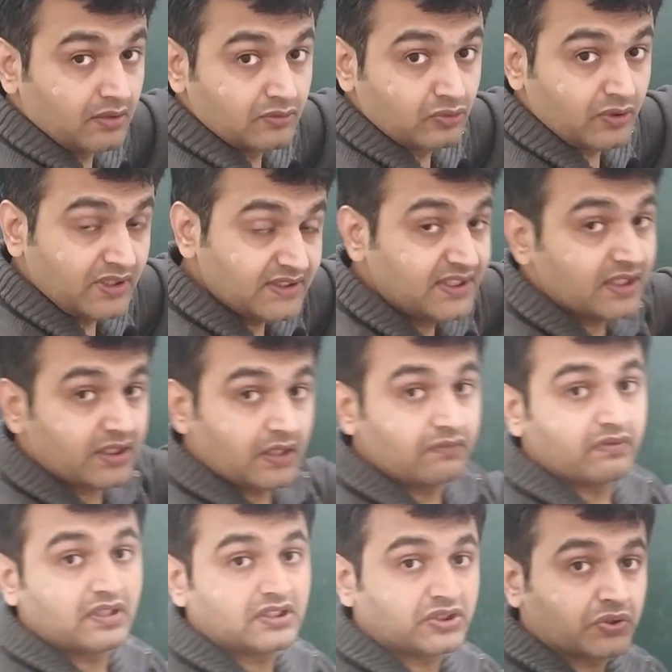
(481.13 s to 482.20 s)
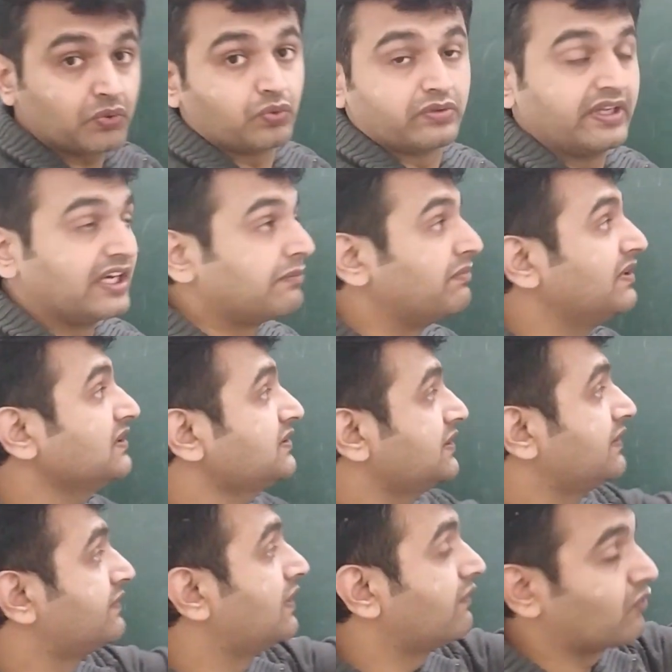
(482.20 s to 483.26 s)
So is the converse true? That means
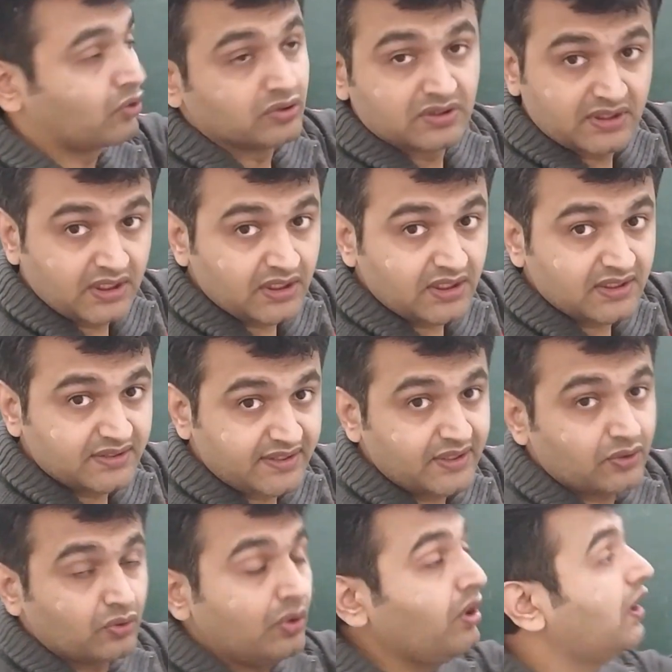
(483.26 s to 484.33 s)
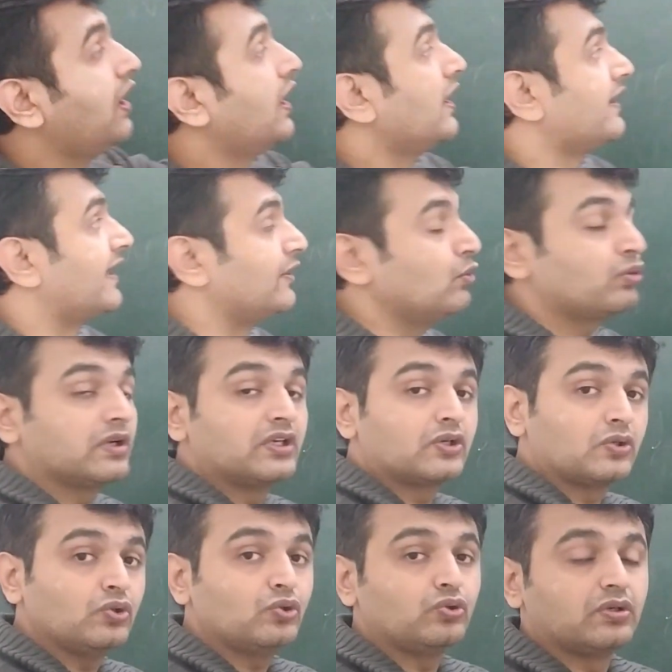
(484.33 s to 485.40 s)
if the Wronskian is 0, can you
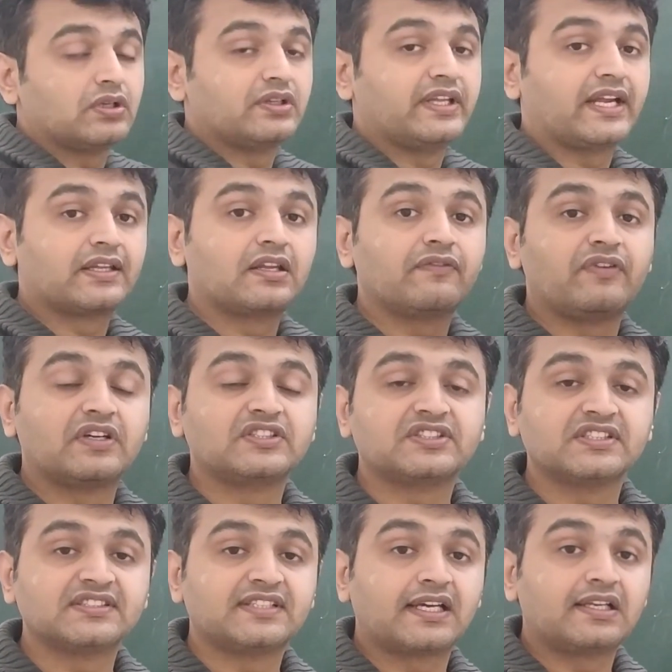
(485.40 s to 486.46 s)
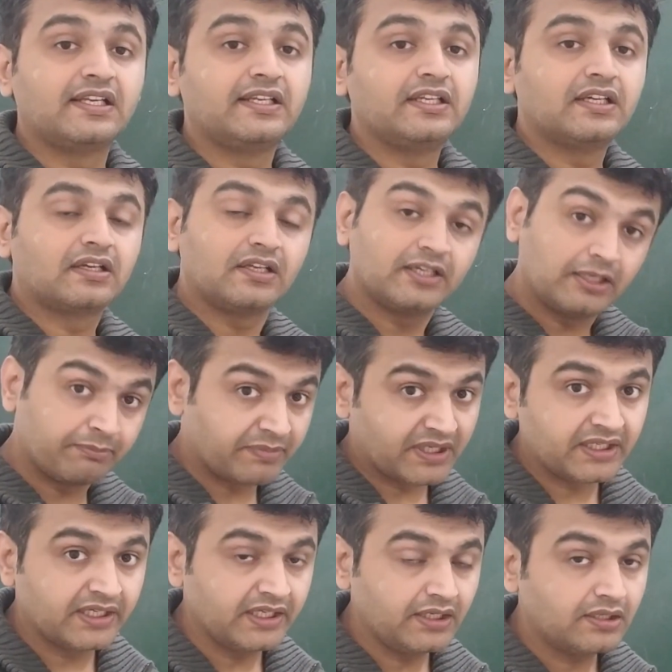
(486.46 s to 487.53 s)
conclude that the functions are linearly
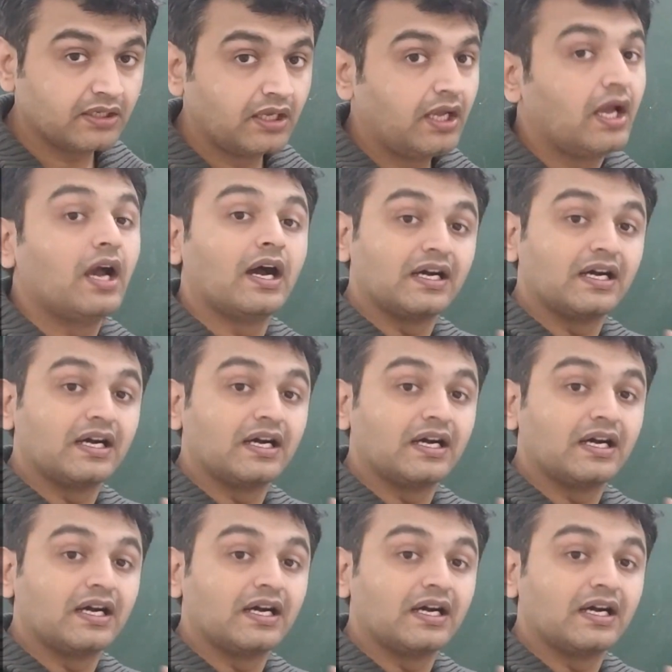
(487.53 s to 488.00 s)
dependent?